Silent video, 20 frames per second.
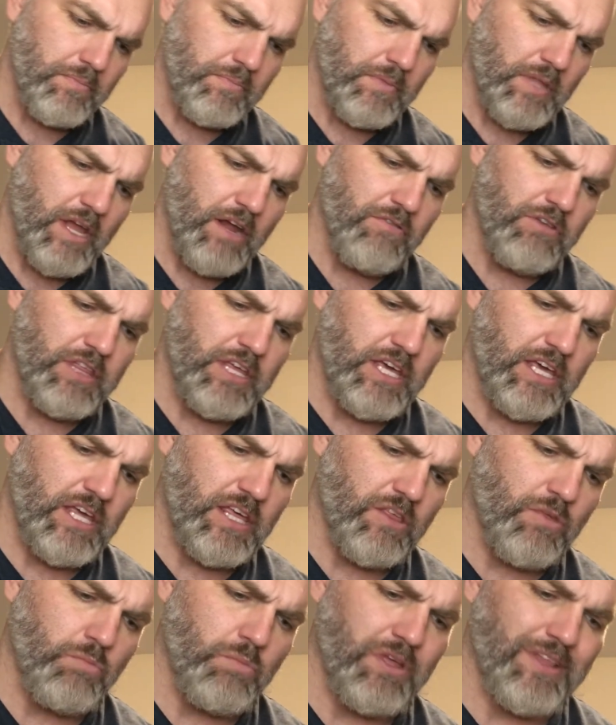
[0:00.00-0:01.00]
Everything
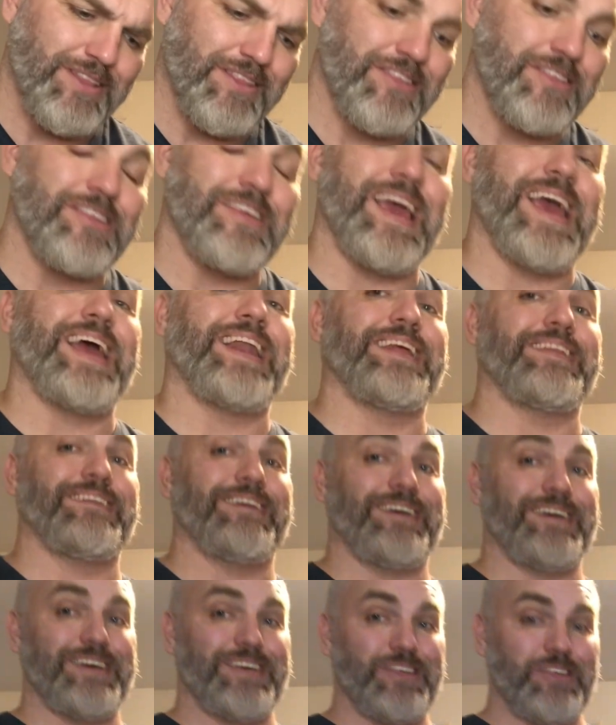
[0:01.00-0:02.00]
has been
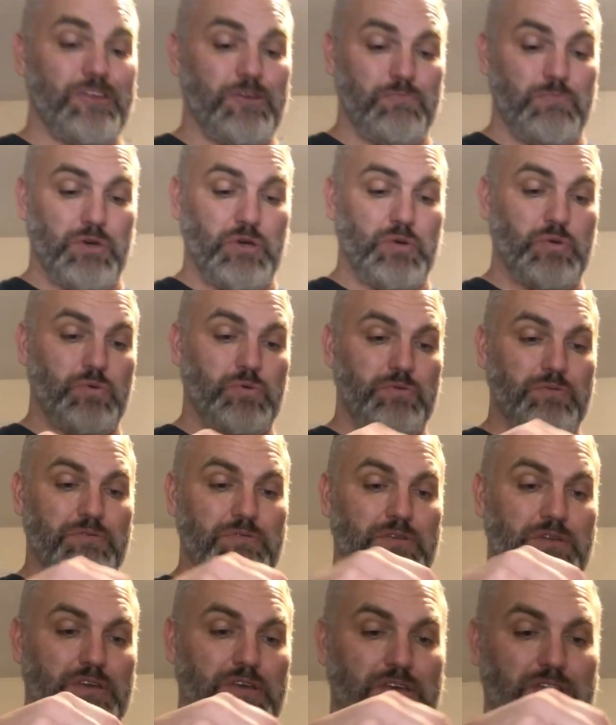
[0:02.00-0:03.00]
sanitized, spoon,
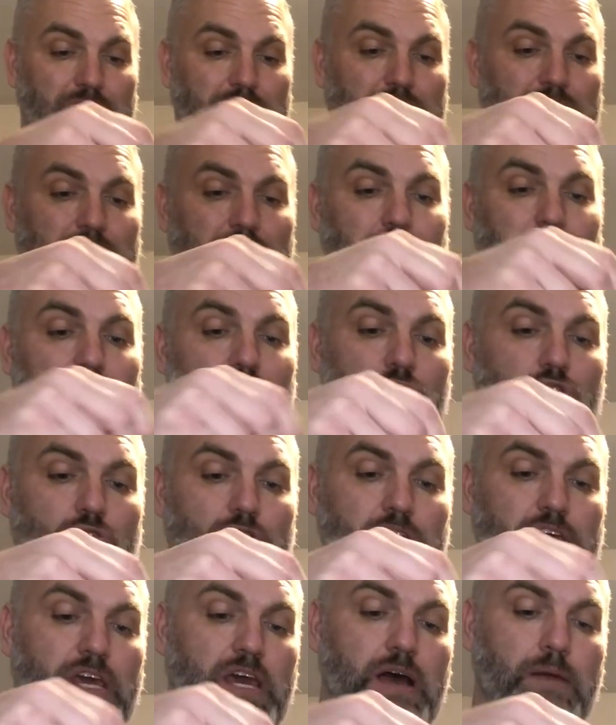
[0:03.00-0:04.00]

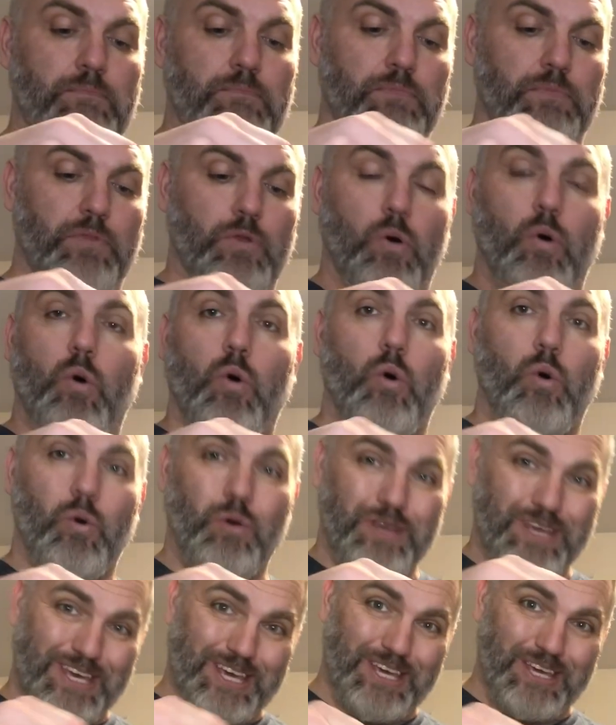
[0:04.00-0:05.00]
measuring cup, the whole
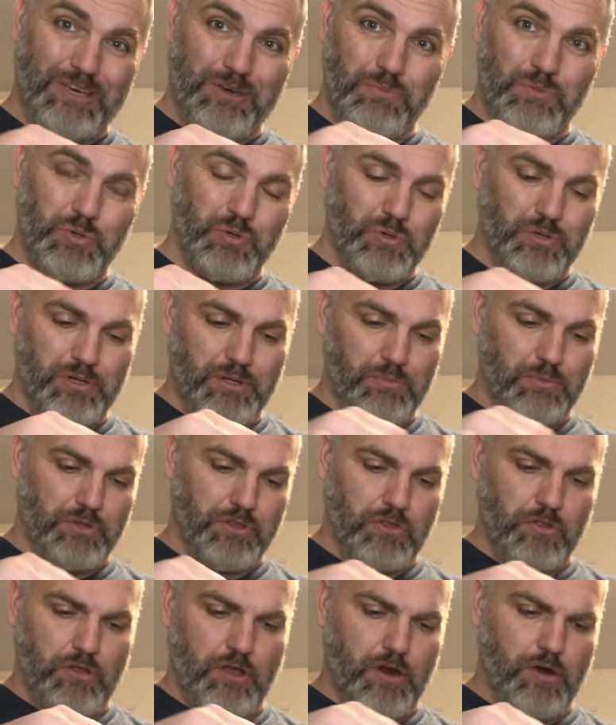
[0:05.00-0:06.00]
kit and caboodle. I put
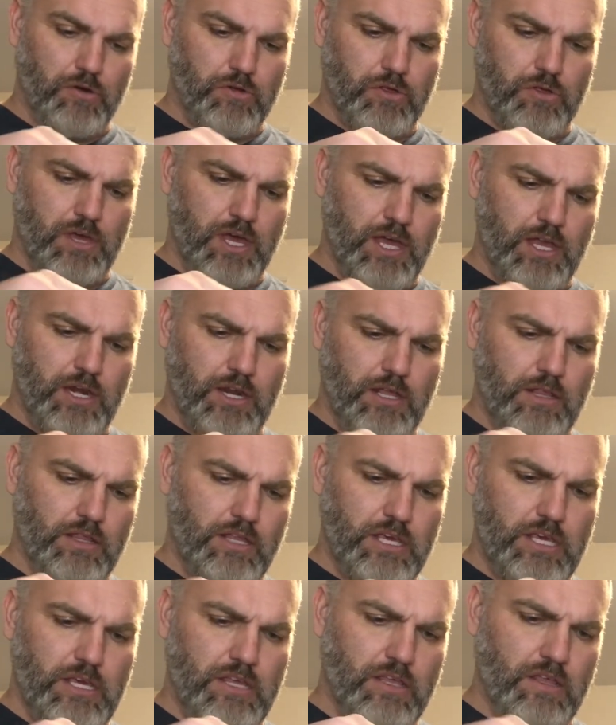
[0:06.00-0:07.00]
Star San in
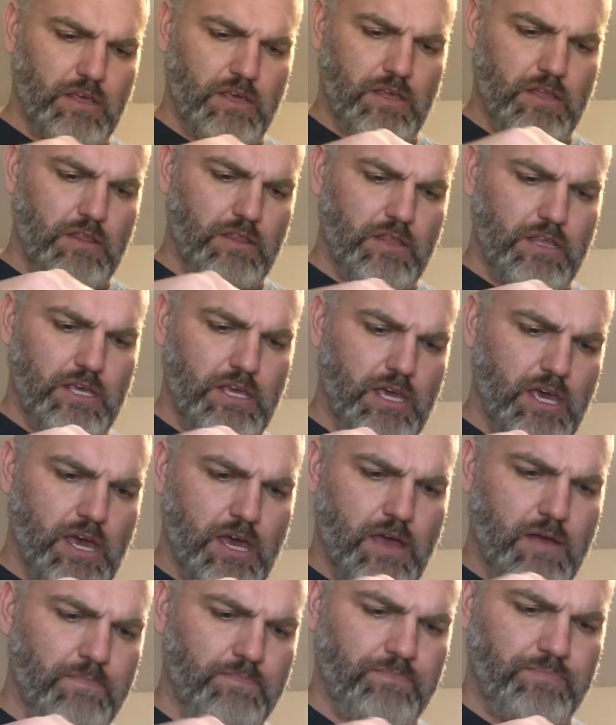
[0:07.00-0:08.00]

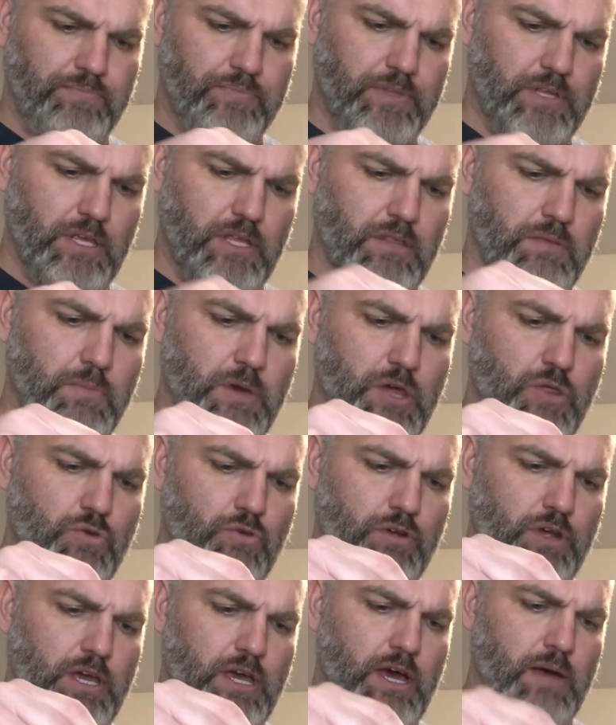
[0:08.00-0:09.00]
the
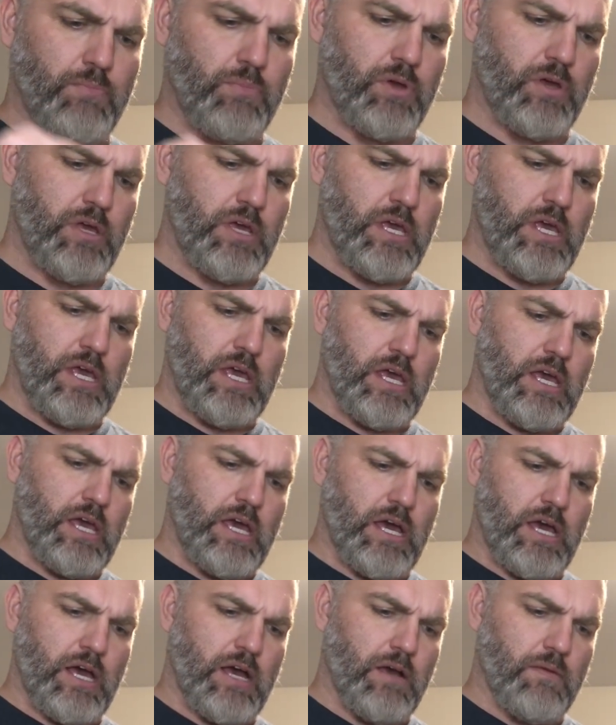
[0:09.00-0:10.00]
measuring cup.
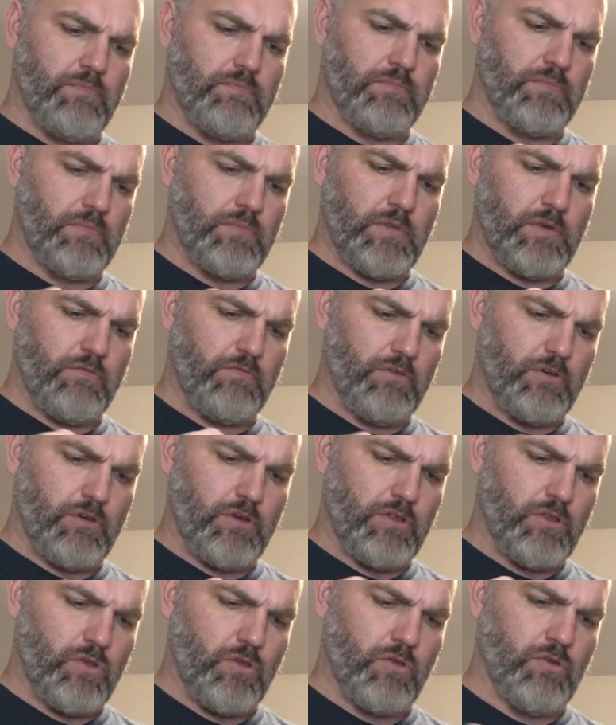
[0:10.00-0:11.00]
Give her a
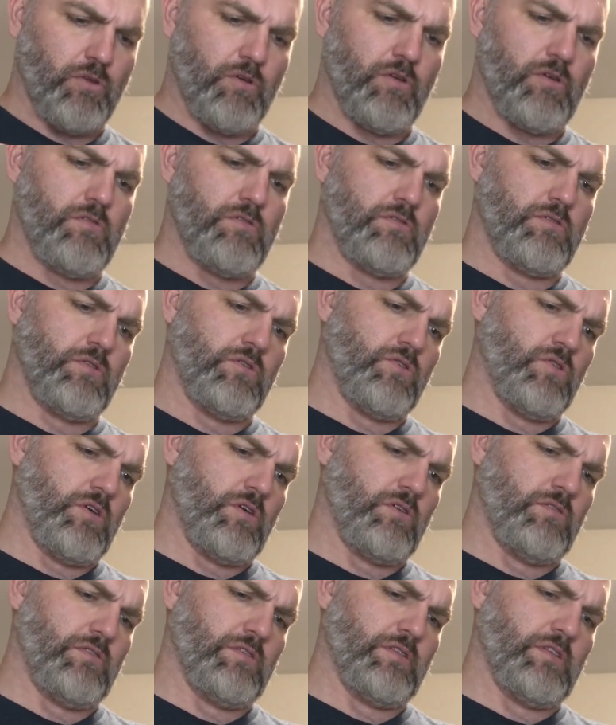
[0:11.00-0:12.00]
good stir. The
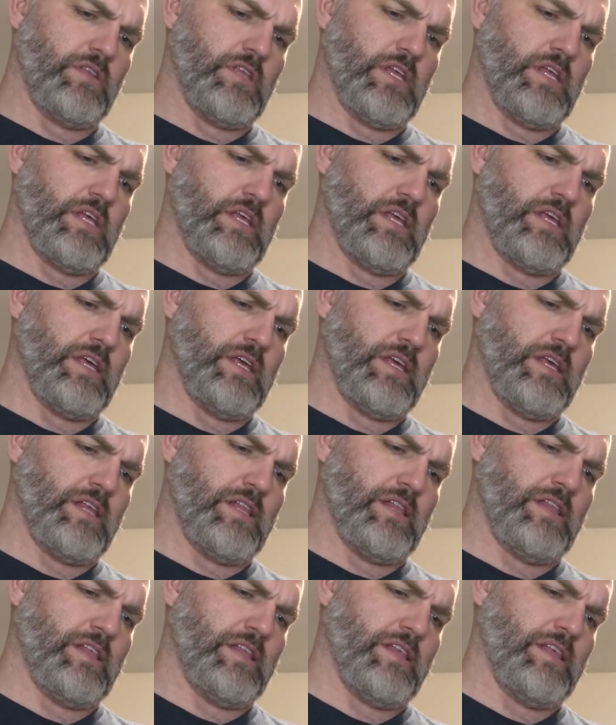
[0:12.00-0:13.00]
gelatin
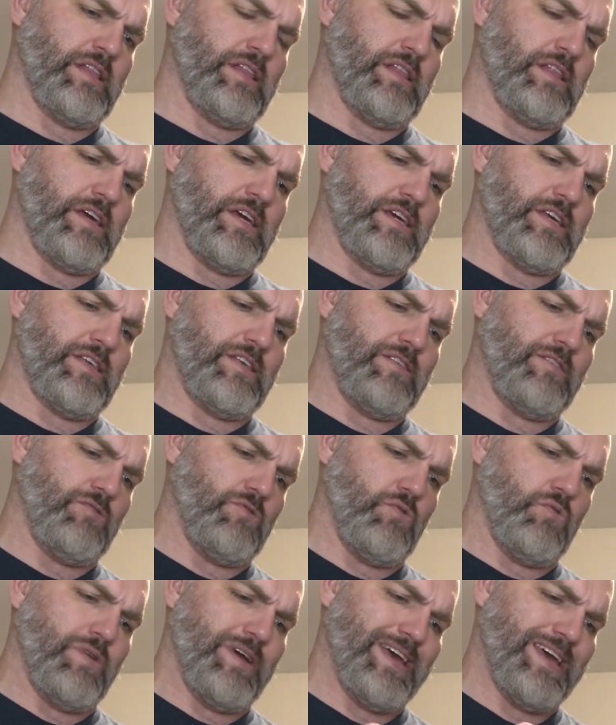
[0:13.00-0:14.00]
likes
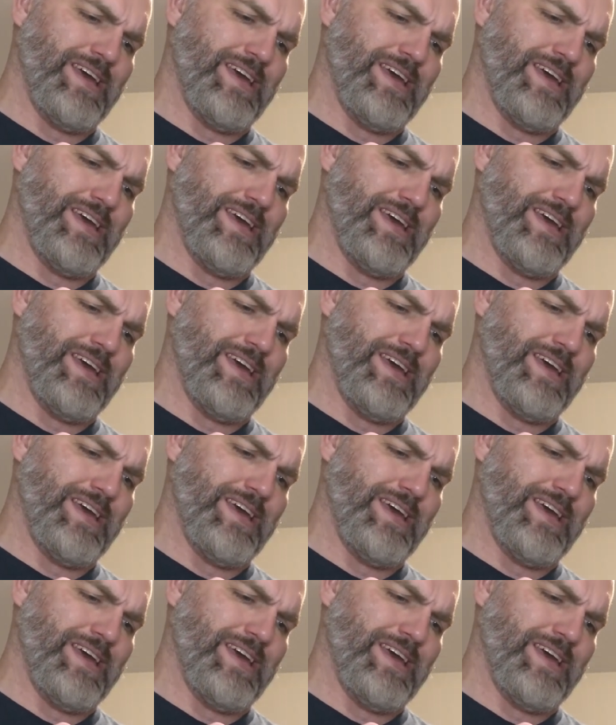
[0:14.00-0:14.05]
to